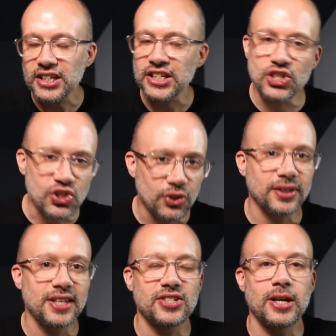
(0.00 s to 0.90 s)
It
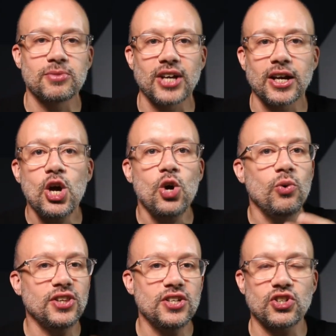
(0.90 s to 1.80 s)
certainly seems like
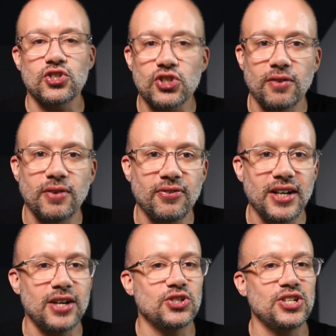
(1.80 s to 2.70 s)
with his conservative
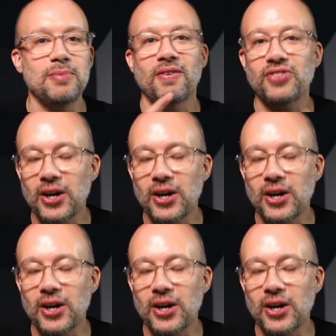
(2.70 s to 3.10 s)
care team of